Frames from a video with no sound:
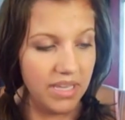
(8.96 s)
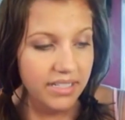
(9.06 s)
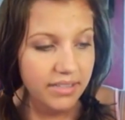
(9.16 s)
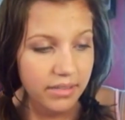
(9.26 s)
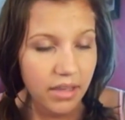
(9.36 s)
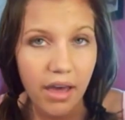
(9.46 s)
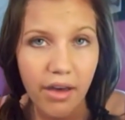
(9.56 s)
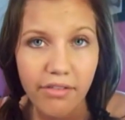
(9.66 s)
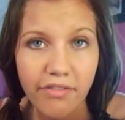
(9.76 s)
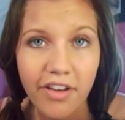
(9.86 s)

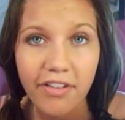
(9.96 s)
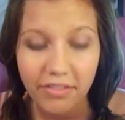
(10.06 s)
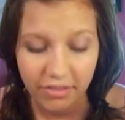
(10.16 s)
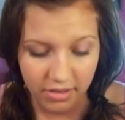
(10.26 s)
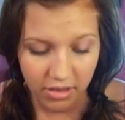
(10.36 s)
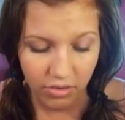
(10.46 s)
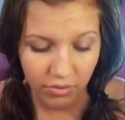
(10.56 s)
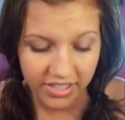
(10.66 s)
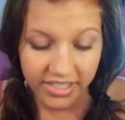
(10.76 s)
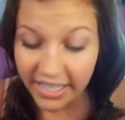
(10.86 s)
elements of
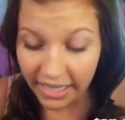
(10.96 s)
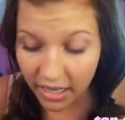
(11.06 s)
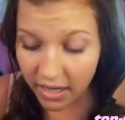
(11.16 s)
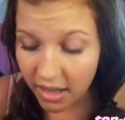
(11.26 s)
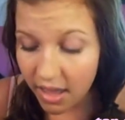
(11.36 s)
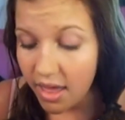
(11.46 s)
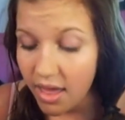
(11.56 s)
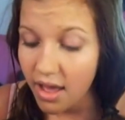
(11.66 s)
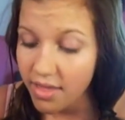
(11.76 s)
your skin,